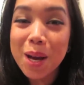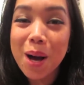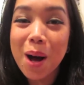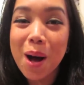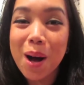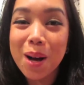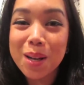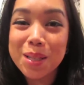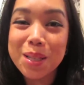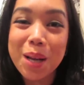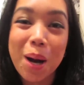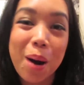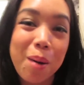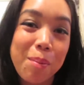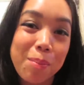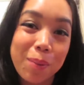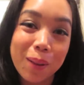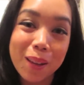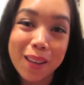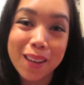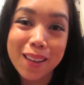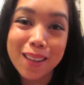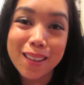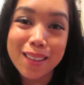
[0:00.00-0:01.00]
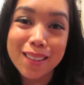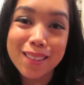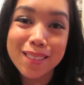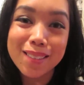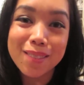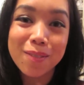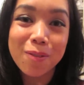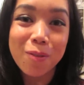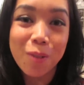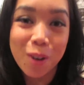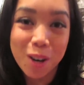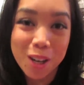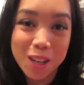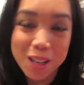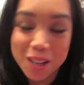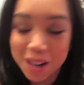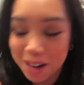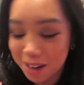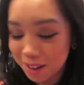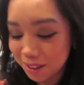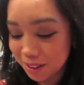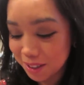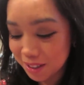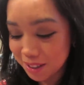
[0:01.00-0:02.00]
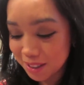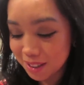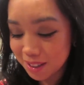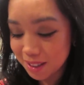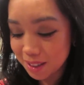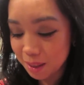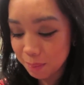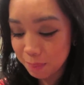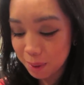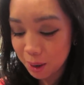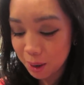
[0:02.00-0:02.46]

Seahawks are playing 49ers, a